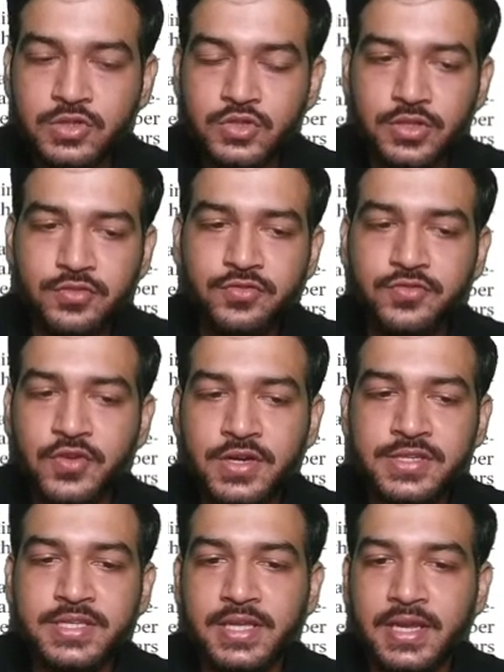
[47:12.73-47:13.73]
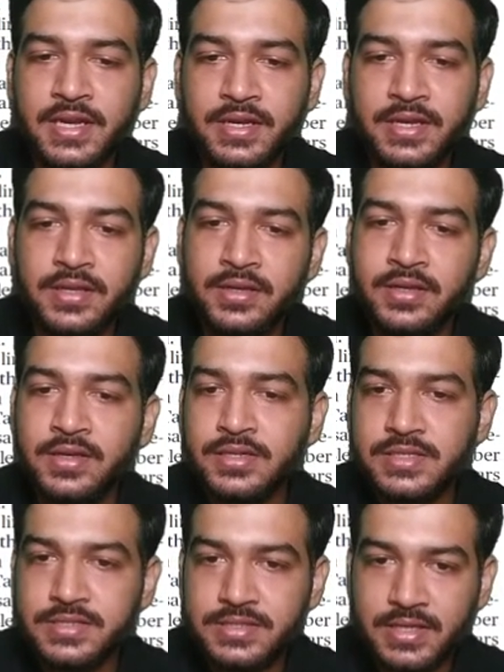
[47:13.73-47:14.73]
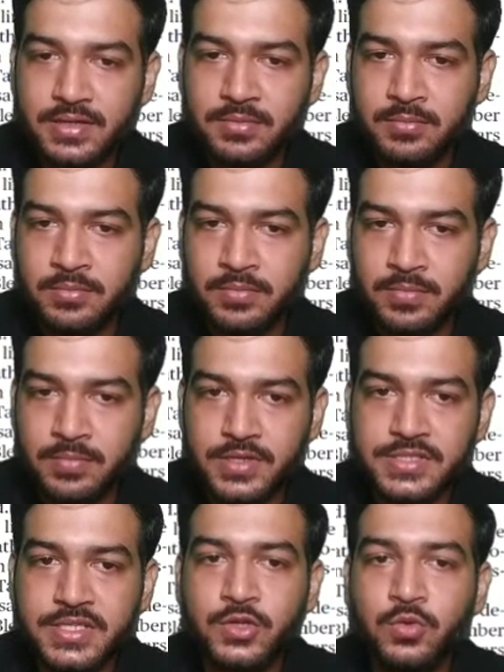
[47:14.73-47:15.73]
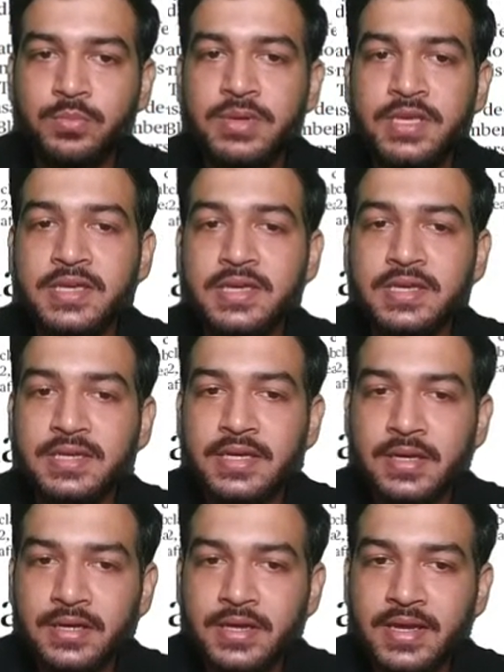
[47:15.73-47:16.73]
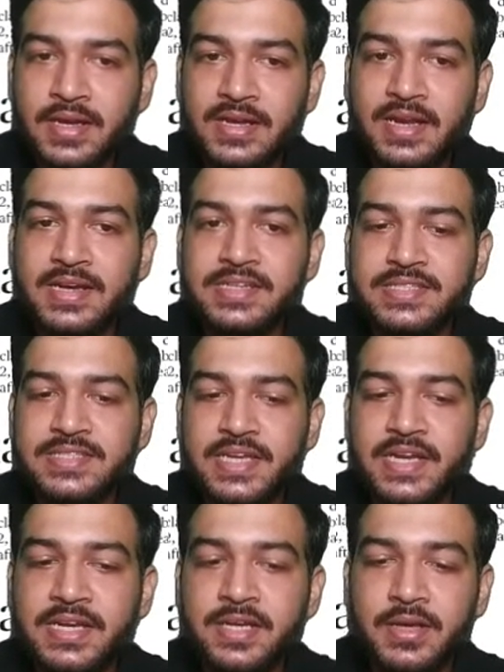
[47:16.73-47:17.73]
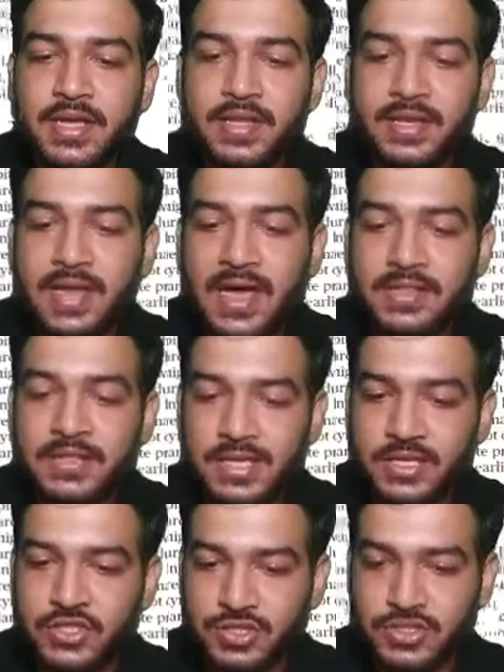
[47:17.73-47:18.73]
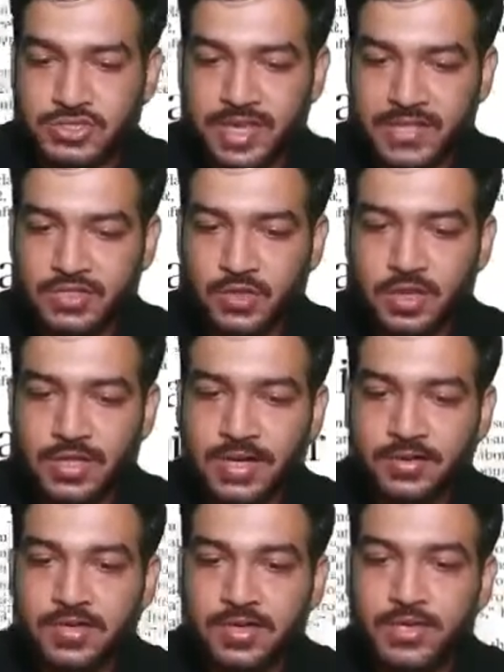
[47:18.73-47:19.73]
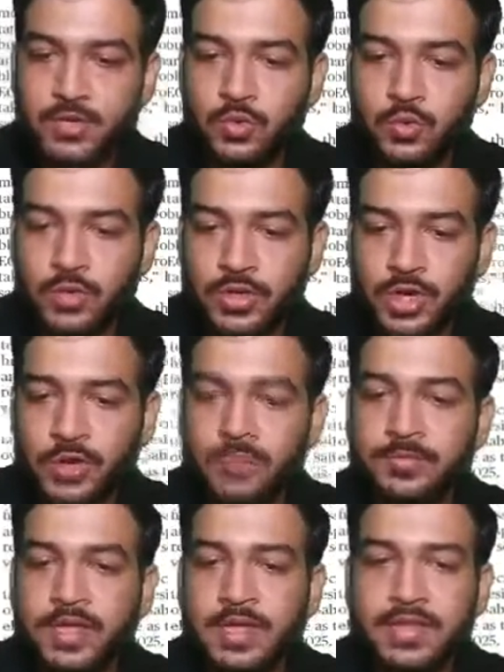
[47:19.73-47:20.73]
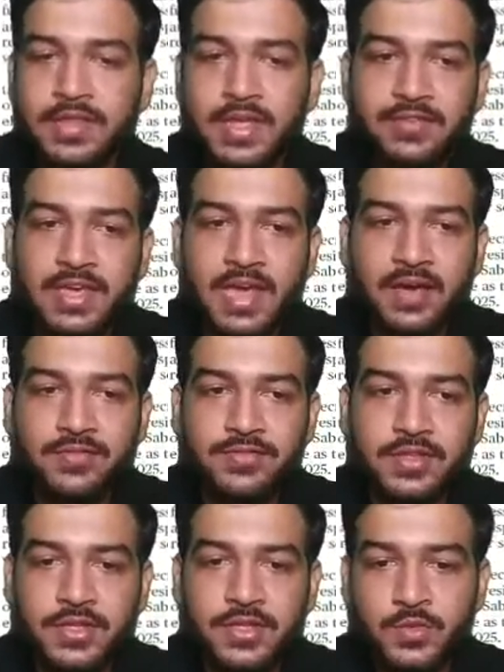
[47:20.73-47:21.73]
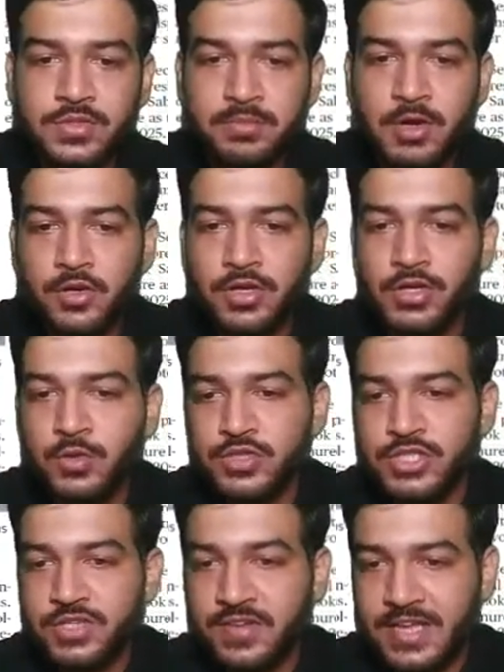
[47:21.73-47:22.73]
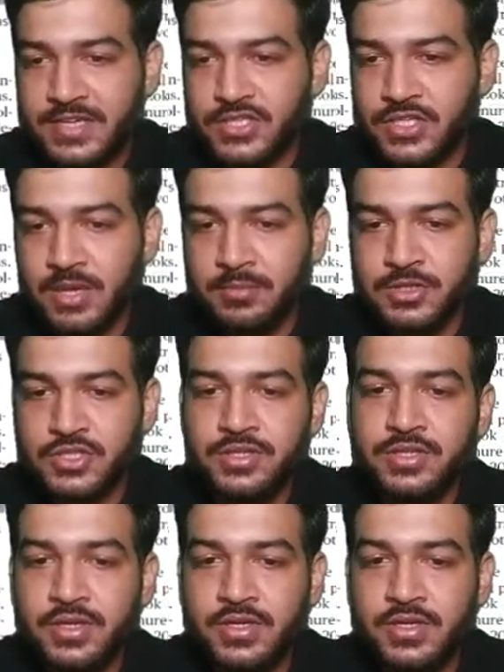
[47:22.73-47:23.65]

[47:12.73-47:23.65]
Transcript: so the first Indian person to be declared saint in Catholic Church. That's all that we need to note down. Then we have the news about new chief election commissioner,